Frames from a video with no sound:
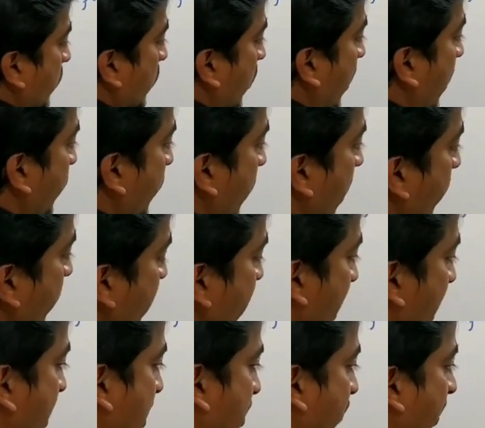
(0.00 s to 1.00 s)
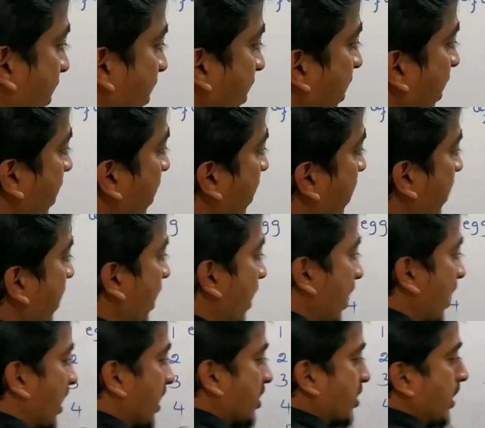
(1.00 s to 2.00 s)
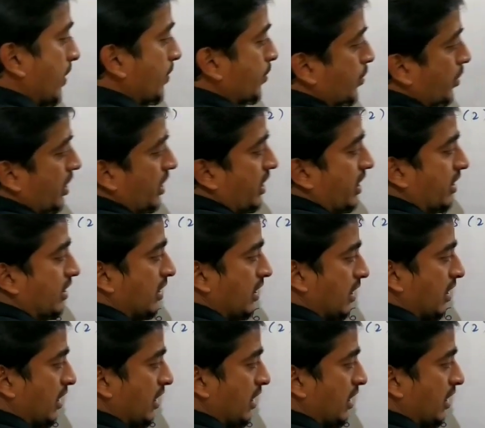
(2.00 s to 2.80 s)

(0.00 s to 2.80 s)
So it may be satisfying here. Then let us substitute here.